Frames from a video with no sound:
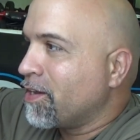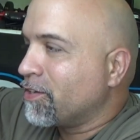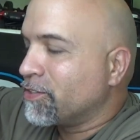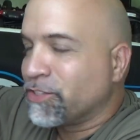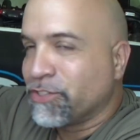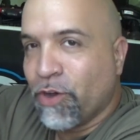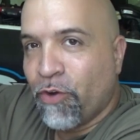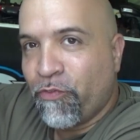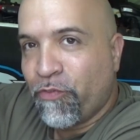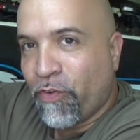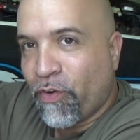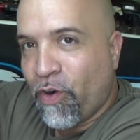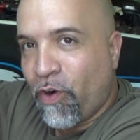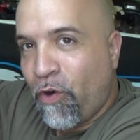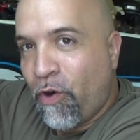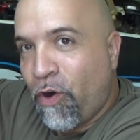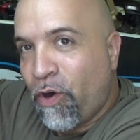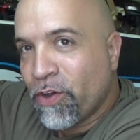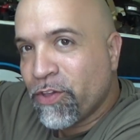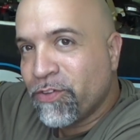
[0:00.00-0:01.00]
So for
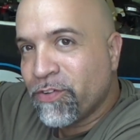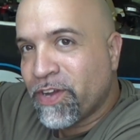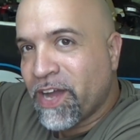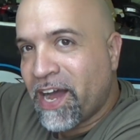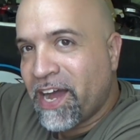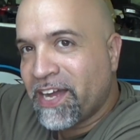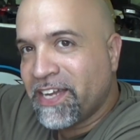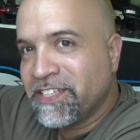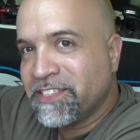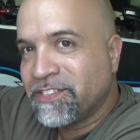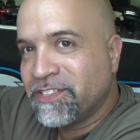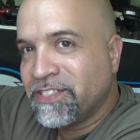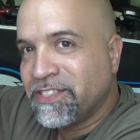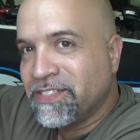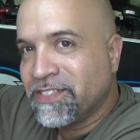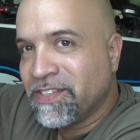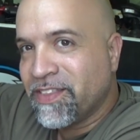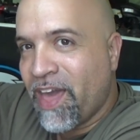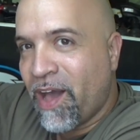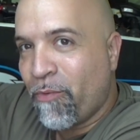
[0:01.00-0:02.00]
all you guys
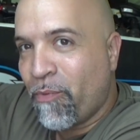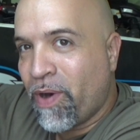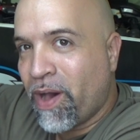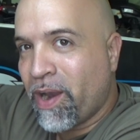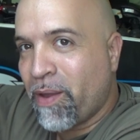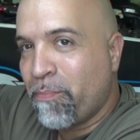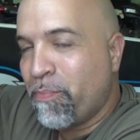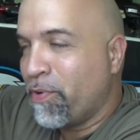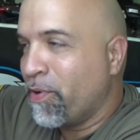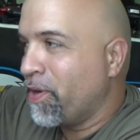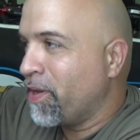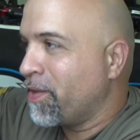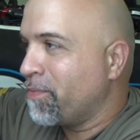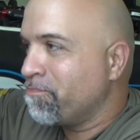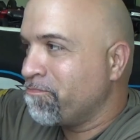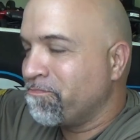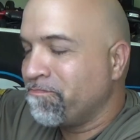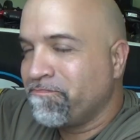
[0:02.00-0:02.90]
that want to put